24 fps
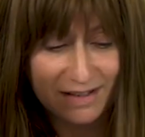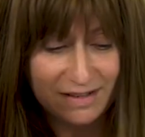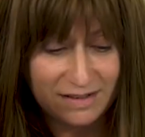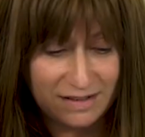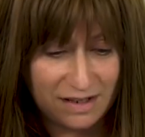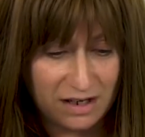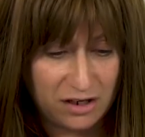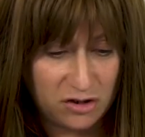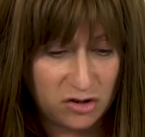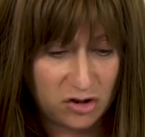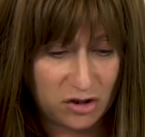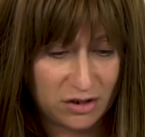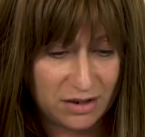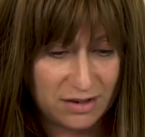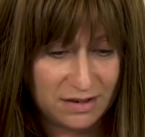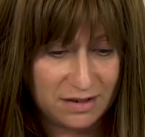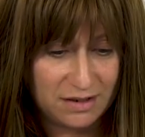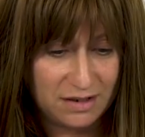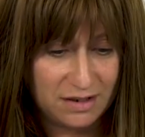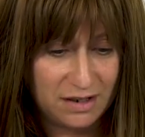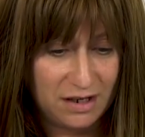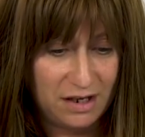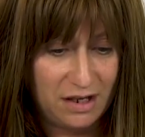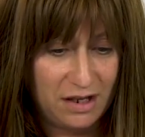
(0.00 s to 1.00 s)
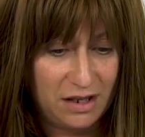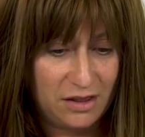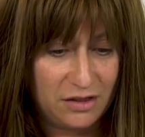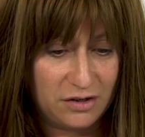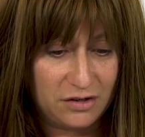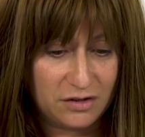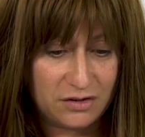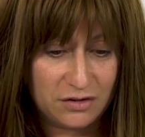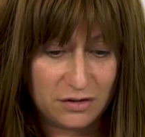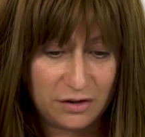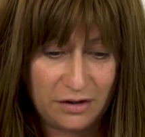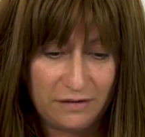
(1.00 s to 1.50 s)
the sages,
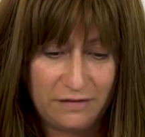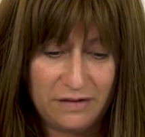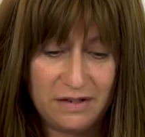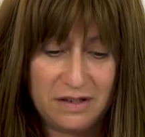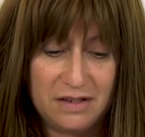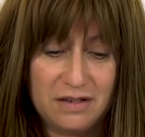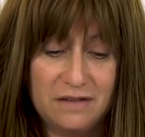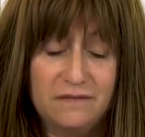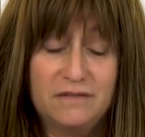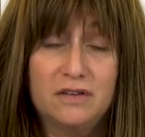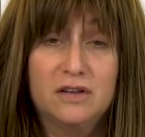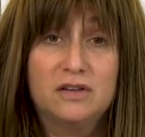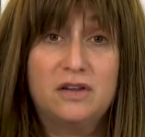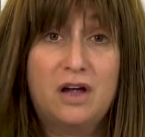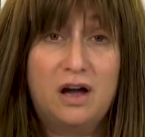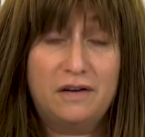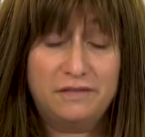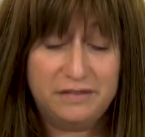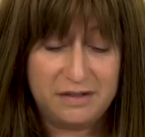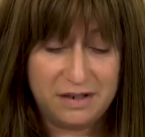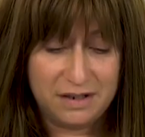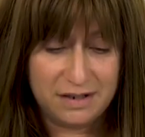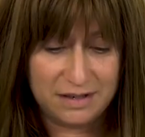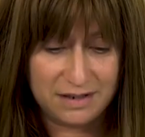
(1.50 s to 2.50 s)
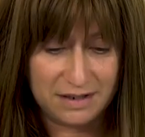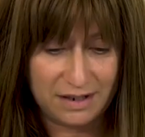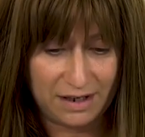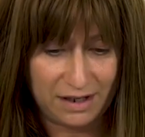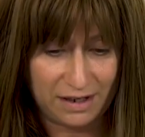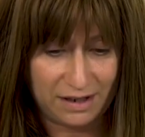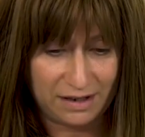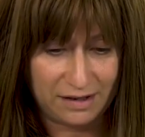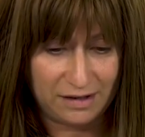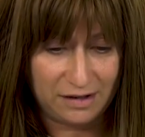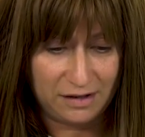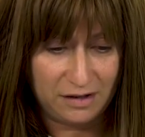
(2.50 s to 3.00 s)
the servants of the loftiest
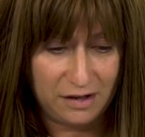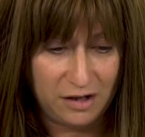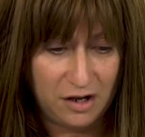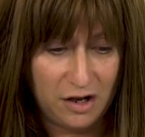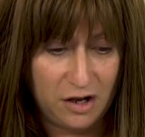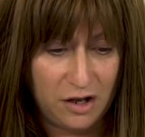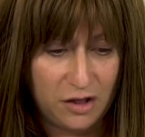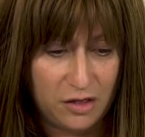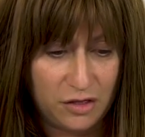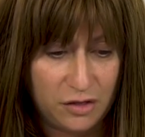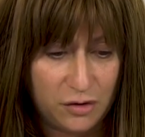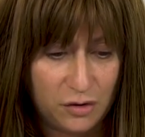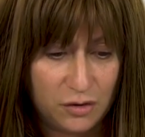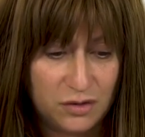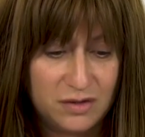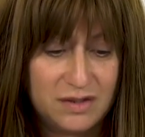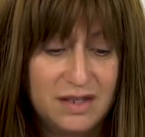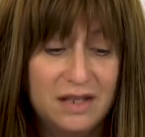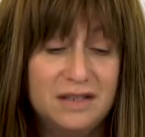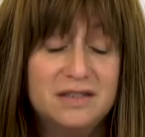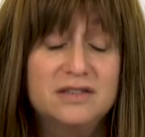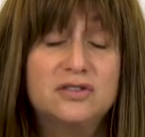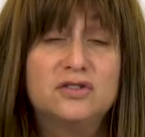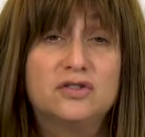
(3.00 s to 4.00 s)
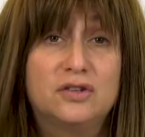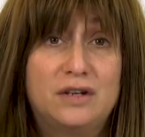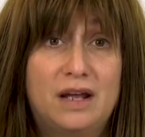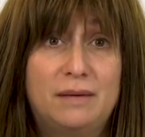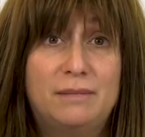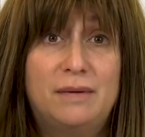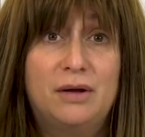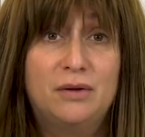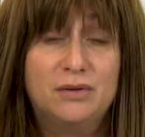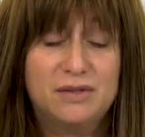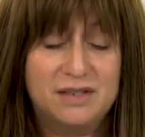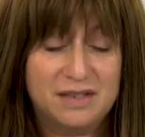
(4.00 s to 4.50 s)
king, those that stood
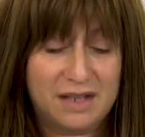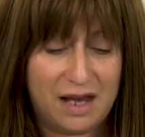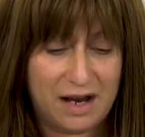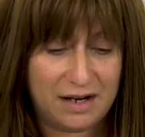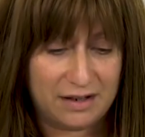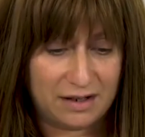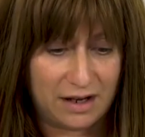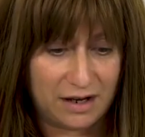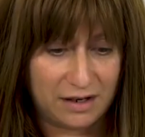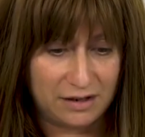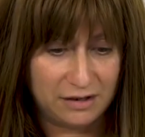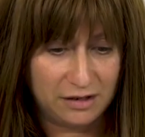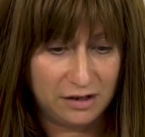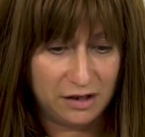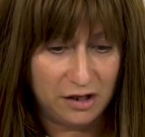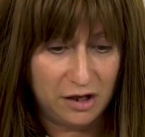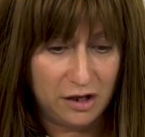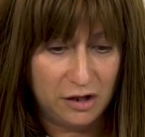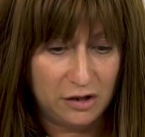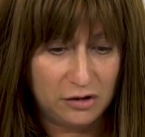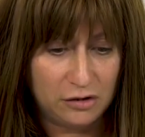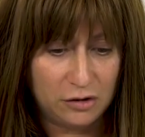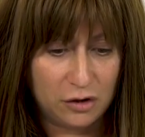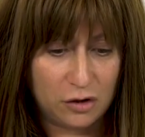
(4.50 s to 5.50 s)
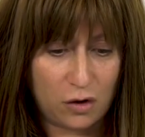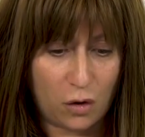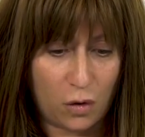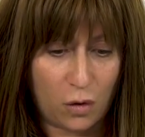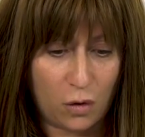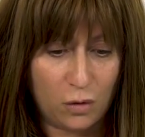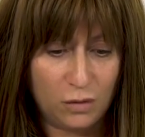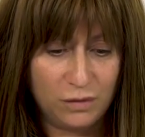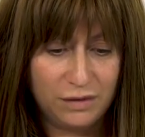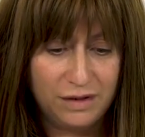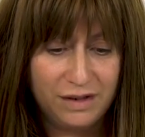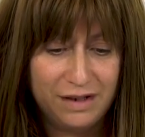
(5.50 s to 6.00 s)
at Mount Sinai, look
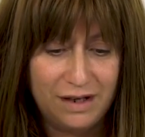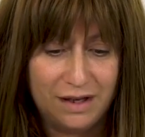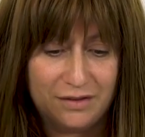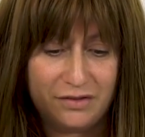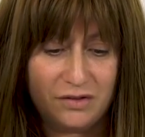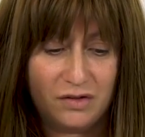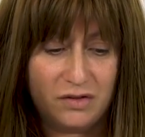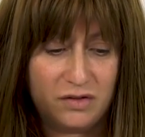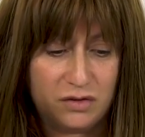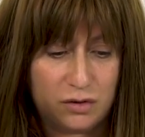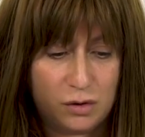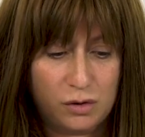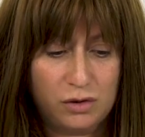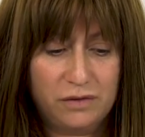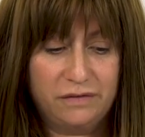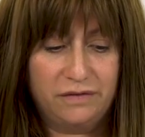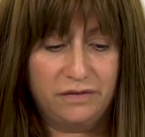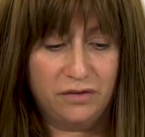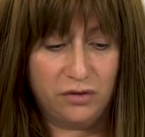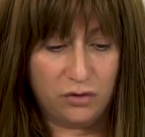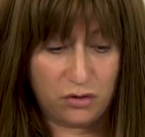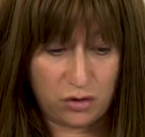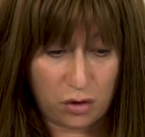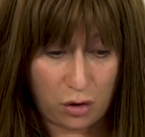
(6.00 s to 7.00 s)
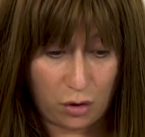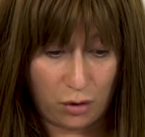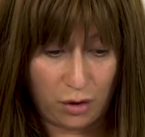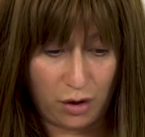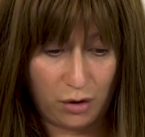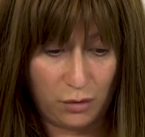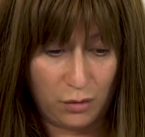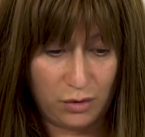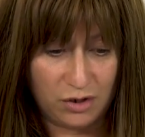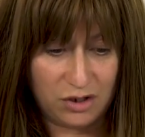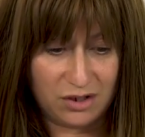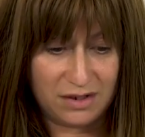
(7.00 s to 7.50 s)
only at the soul of the
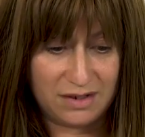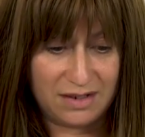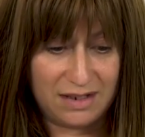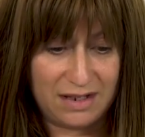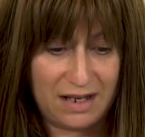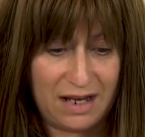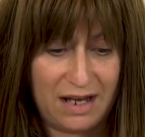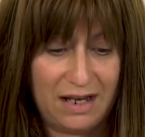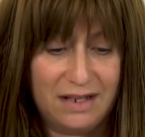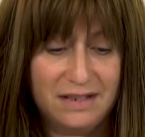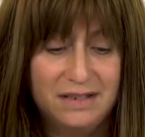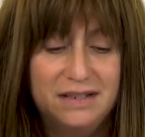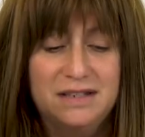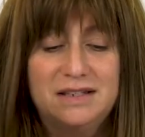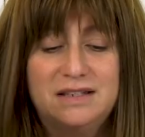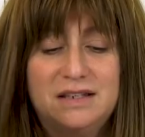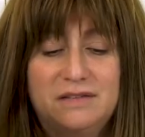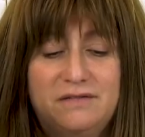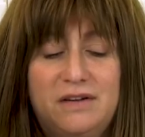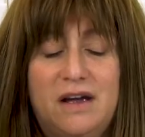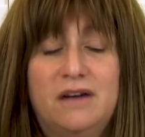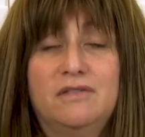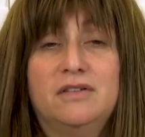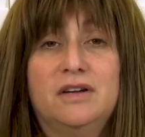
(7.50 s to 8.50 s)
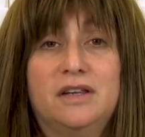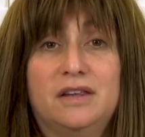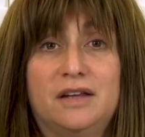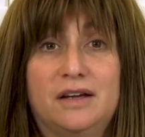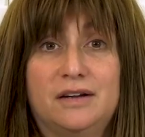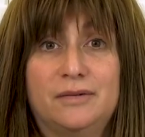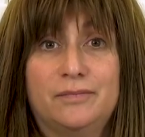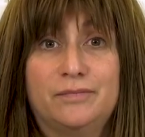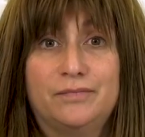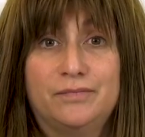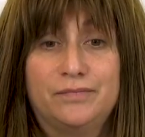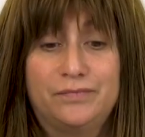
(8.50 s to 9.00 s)
Torah, which is the essence of
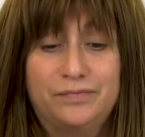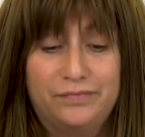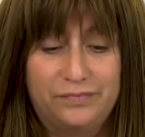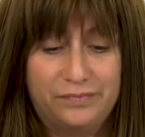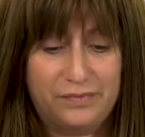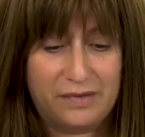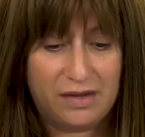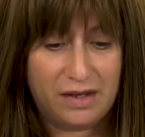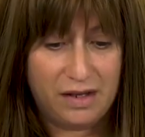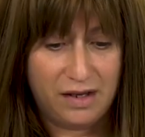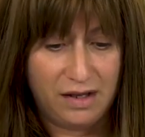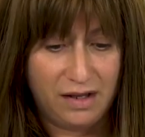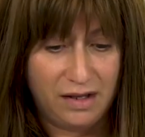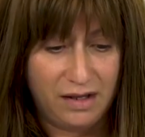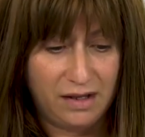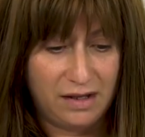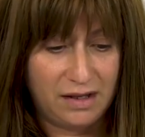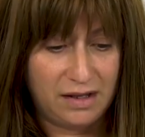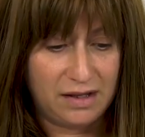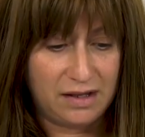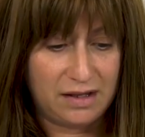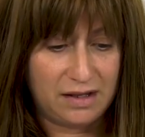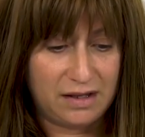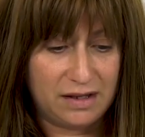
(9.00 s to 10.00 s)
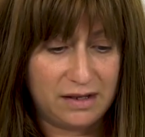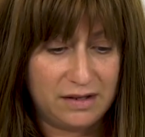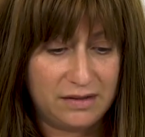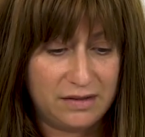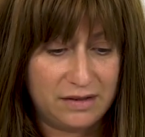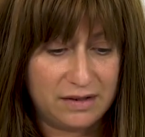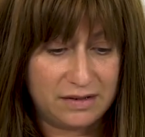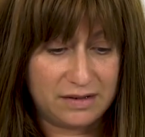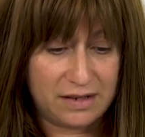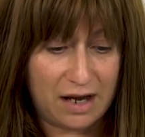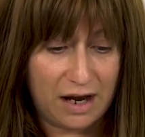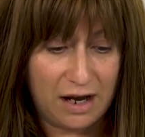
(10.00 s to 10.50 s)
everything. In
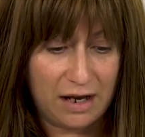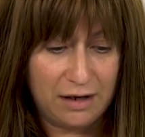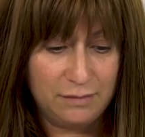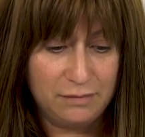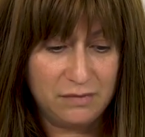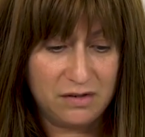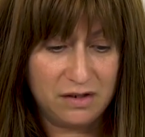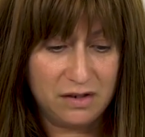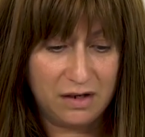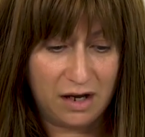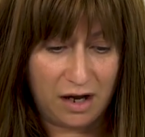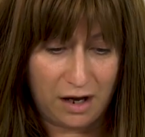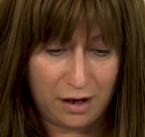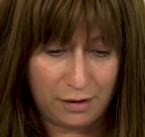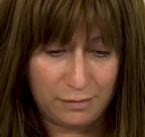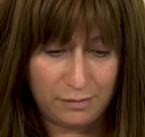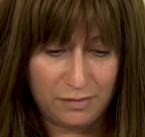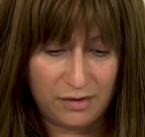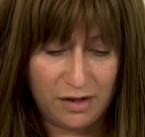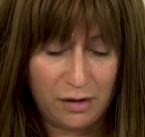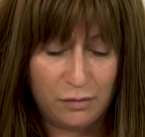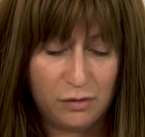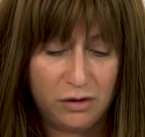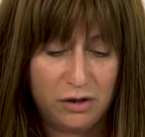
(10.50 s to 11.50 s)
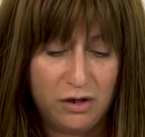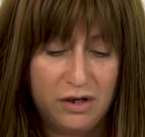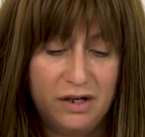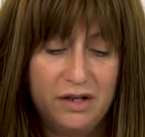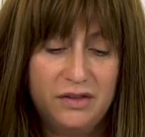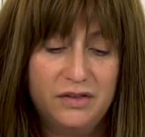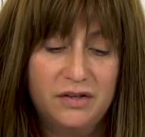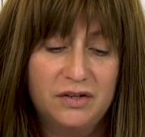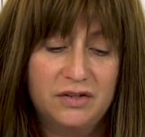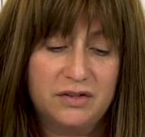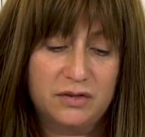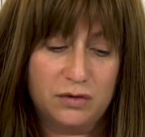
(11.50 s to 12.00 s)
the time to come, they will look
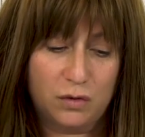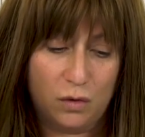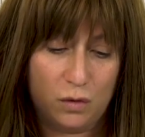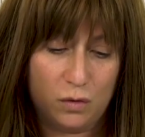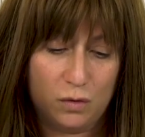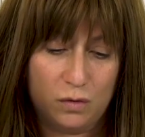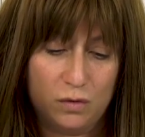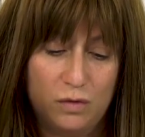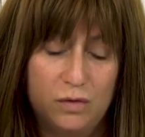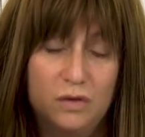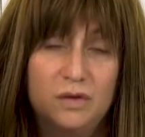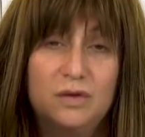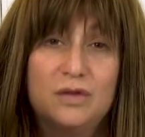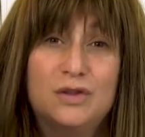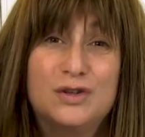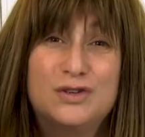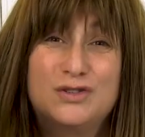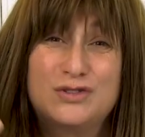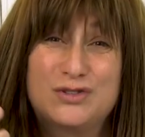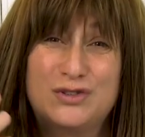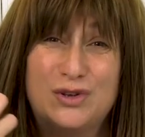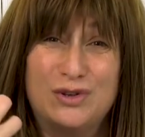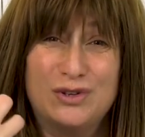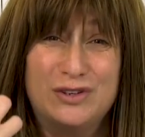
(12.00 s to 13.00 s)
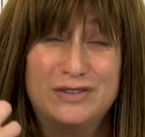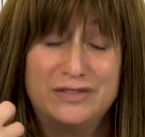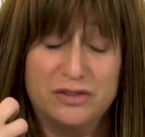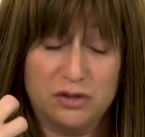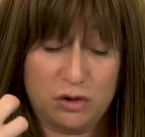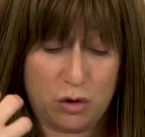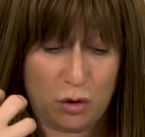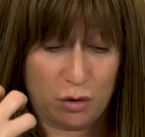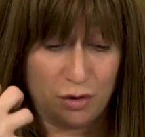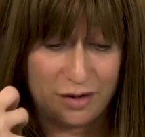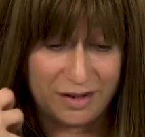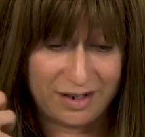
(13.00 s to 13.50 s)
at the soul, the soul of the
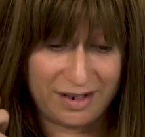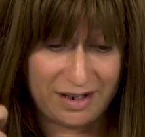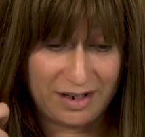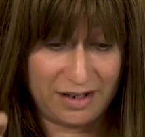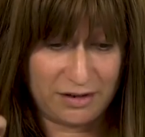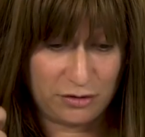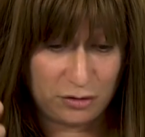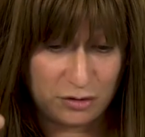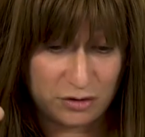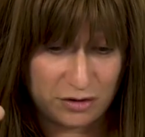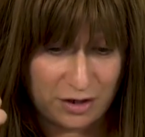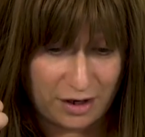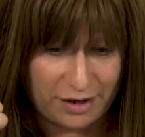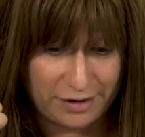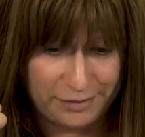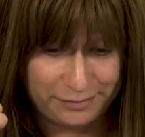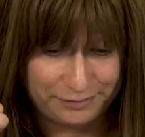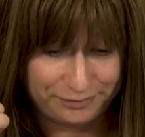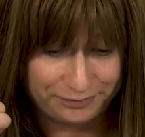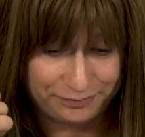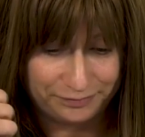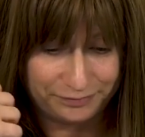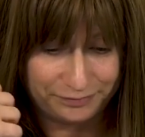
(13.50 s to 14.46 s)
Torah, the inner side.